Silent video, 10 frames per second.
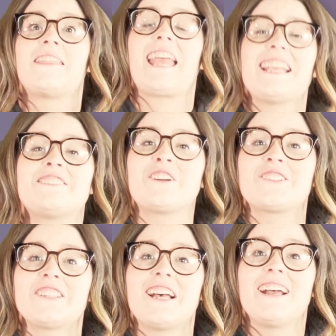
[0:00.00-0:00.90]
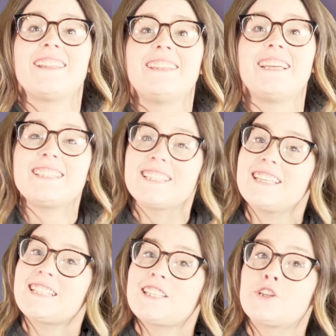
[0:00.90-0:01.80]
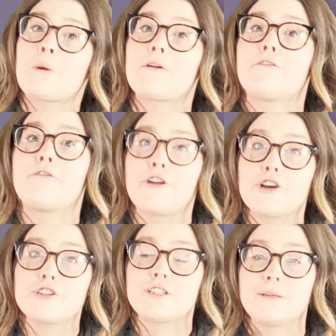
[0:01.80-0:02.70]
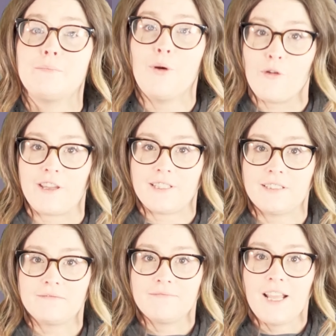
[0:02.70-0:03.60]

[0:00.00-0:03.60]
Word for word: Thanks, Ursula. This leads us to our first point.